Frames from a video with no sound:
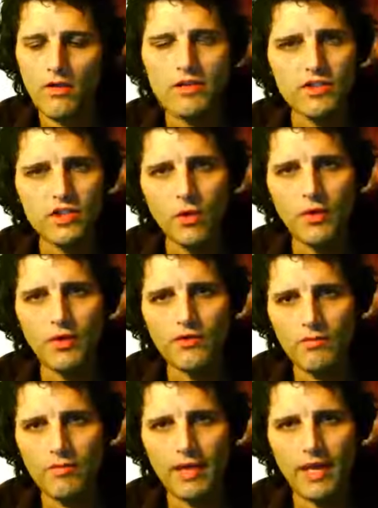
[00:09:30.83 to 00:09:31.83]
there is
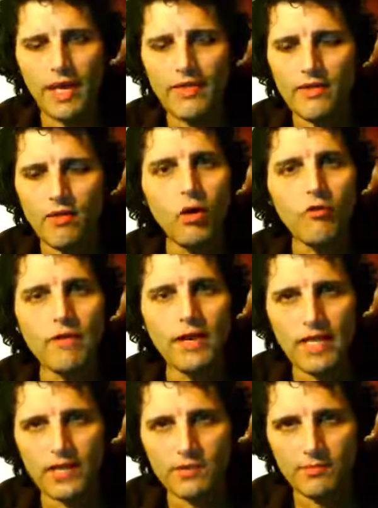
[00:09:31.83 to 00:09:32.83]
going to be, and there
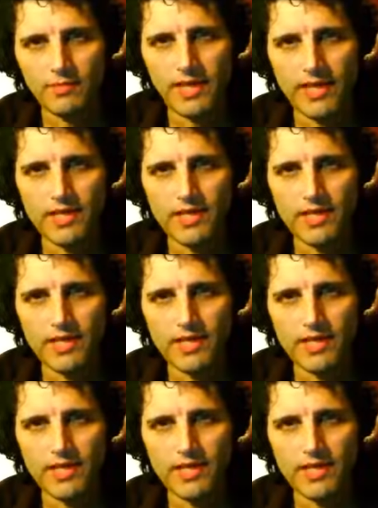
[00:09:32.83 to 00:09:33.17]
already is,